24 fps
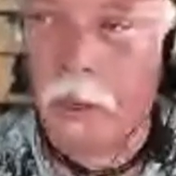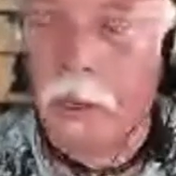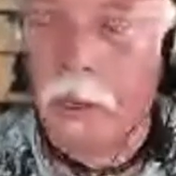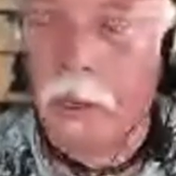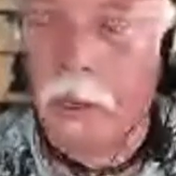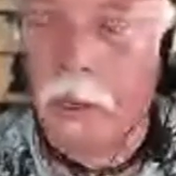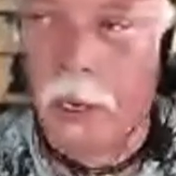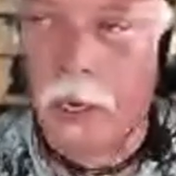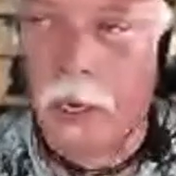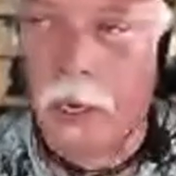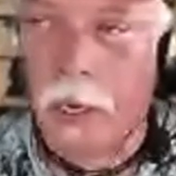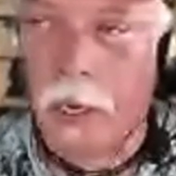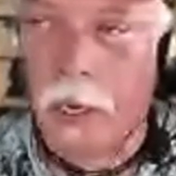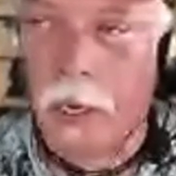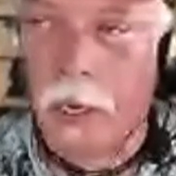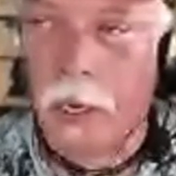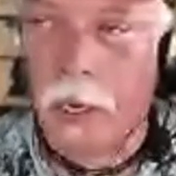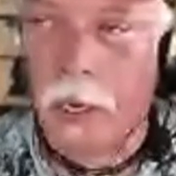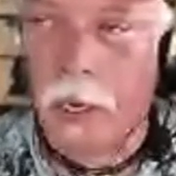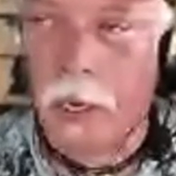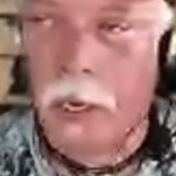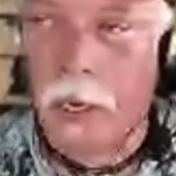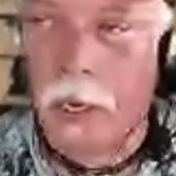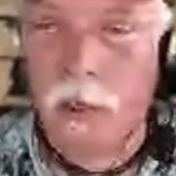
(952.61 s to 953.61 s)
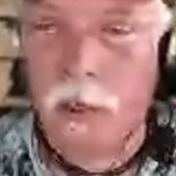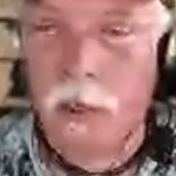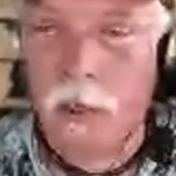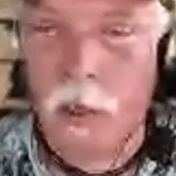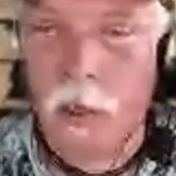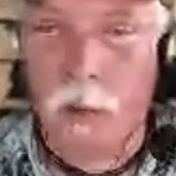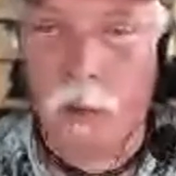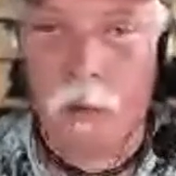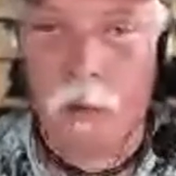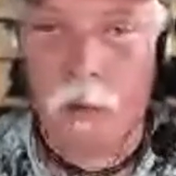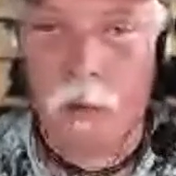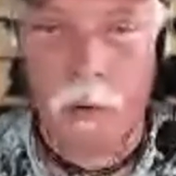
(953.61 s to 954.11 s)
And
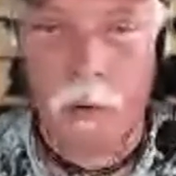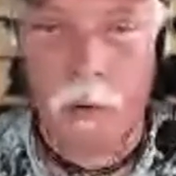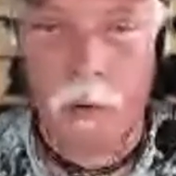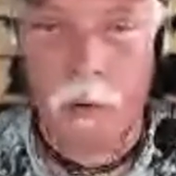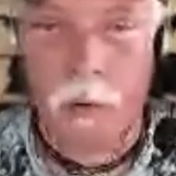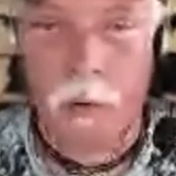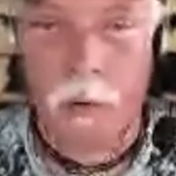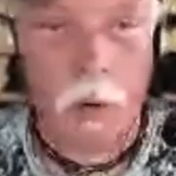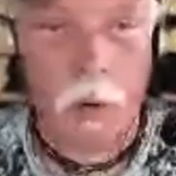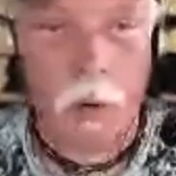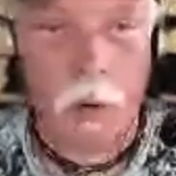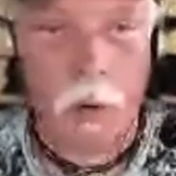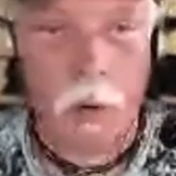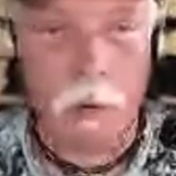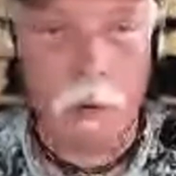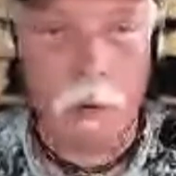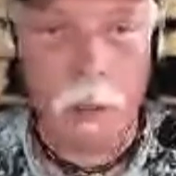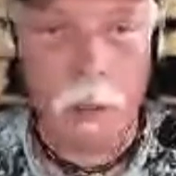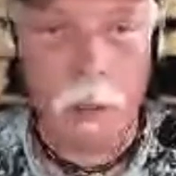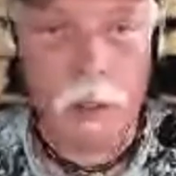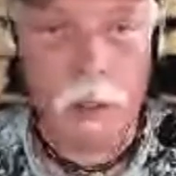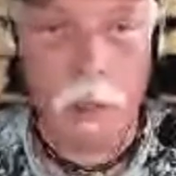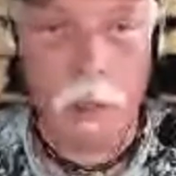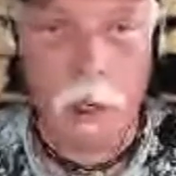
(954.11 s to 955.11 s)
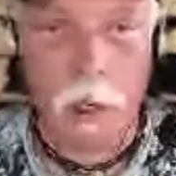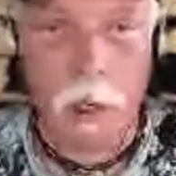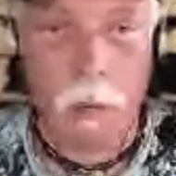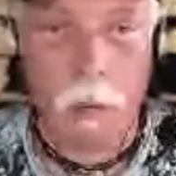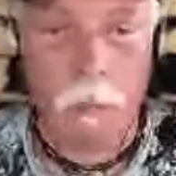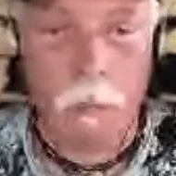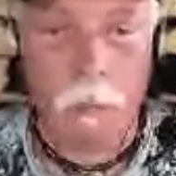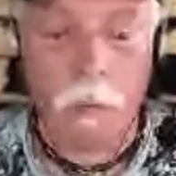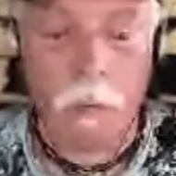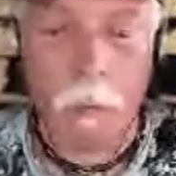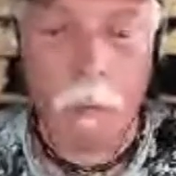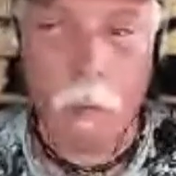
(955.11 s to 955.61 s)
because their authority
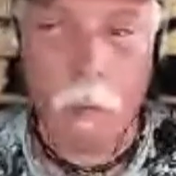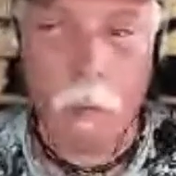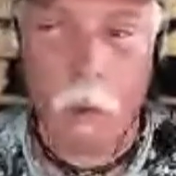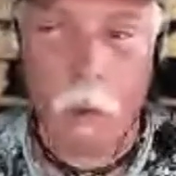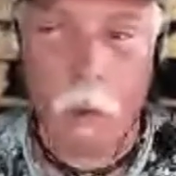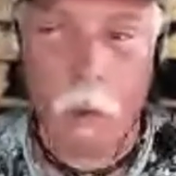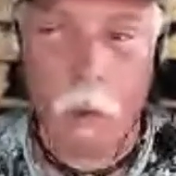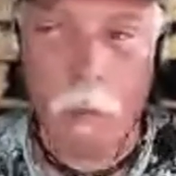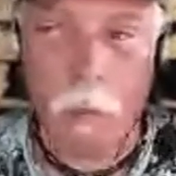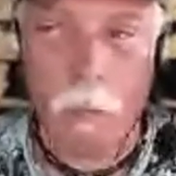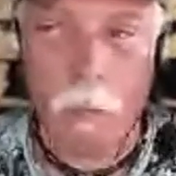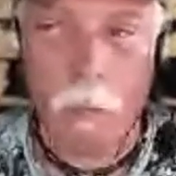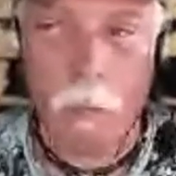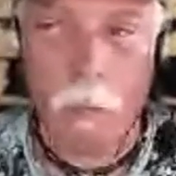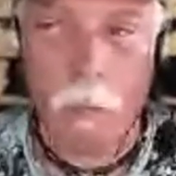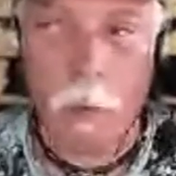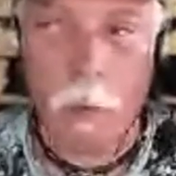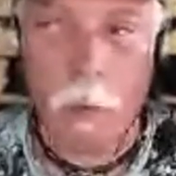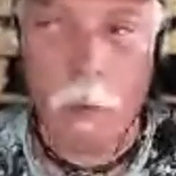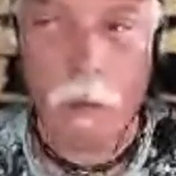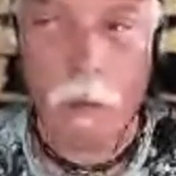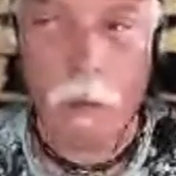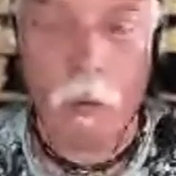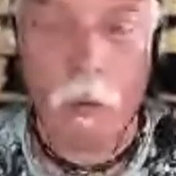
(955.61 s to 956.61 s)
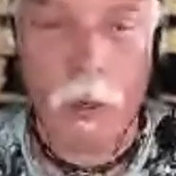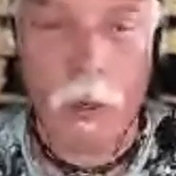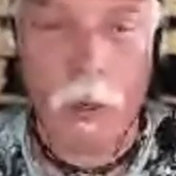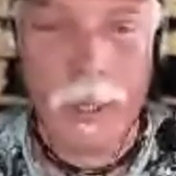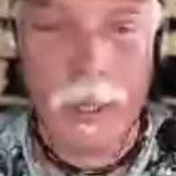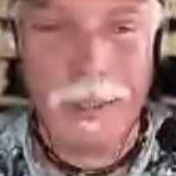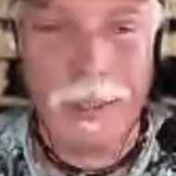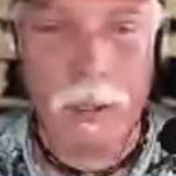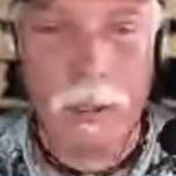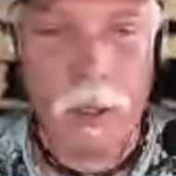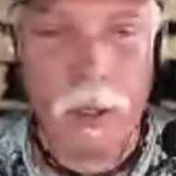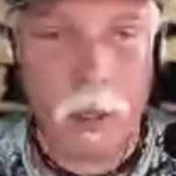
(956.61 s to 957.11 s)
doesn't come from the robe, their
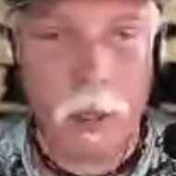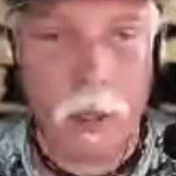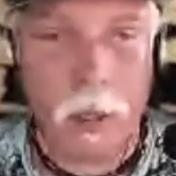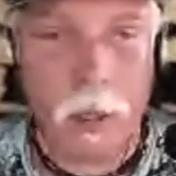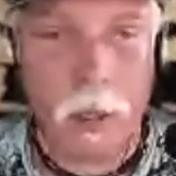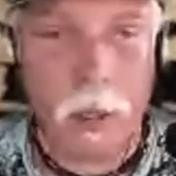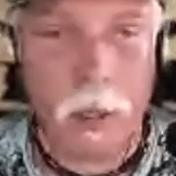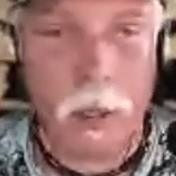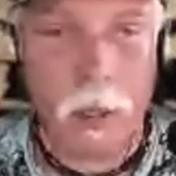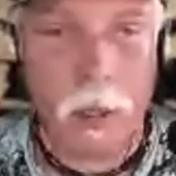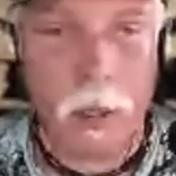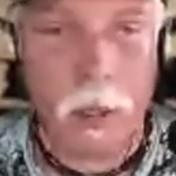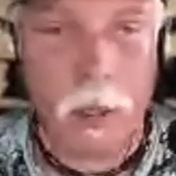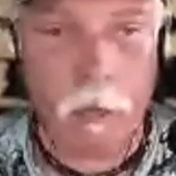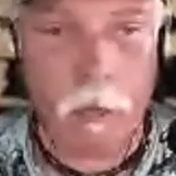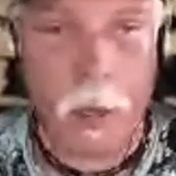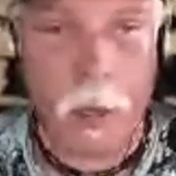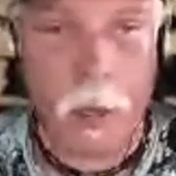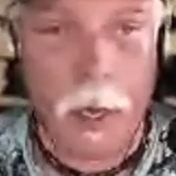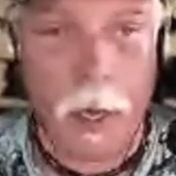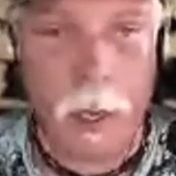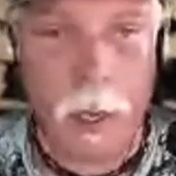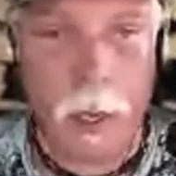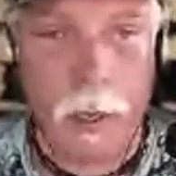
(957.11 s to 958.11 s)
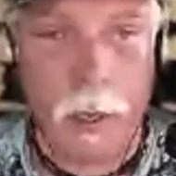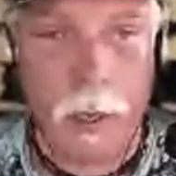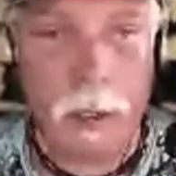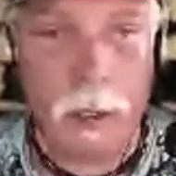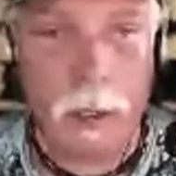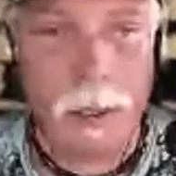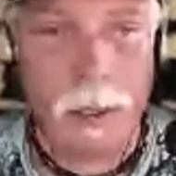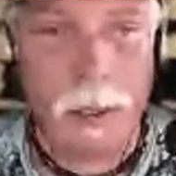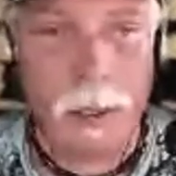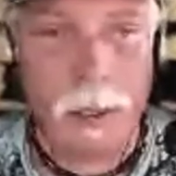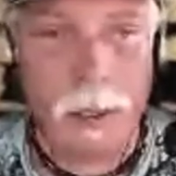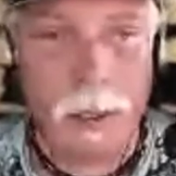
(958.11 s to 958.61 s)
authority doesn't come from the flag,
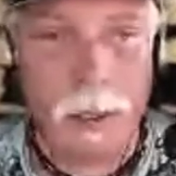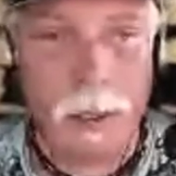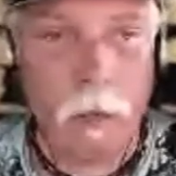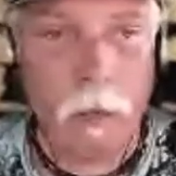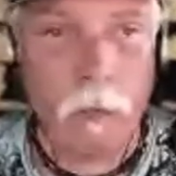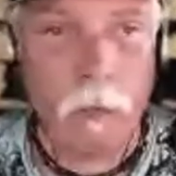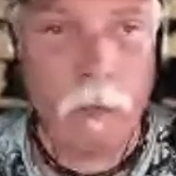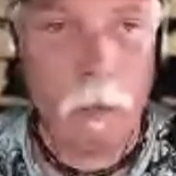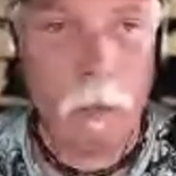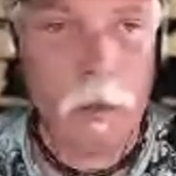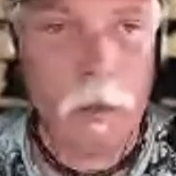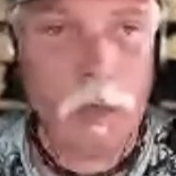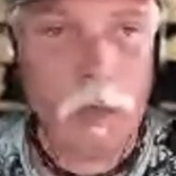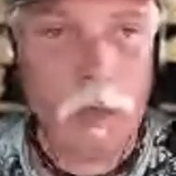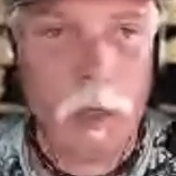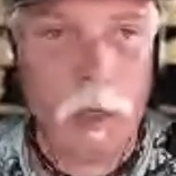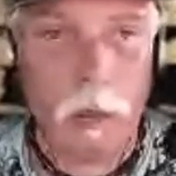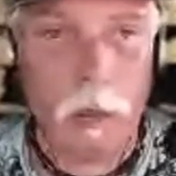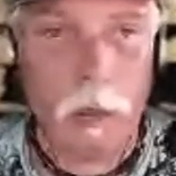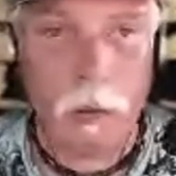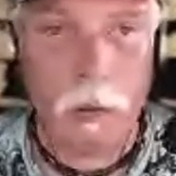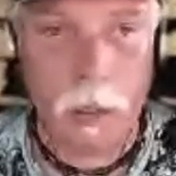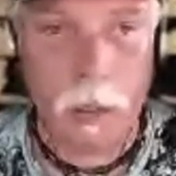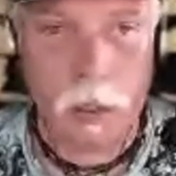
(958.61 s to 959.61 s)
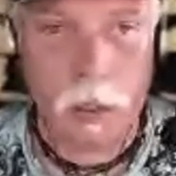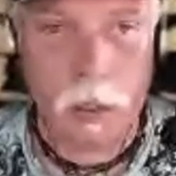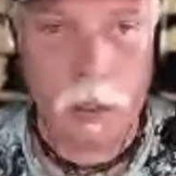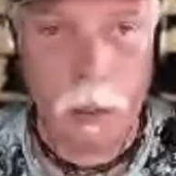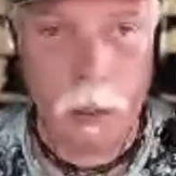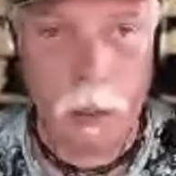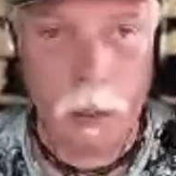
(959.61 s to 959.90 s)
it doesn't come from the seal that's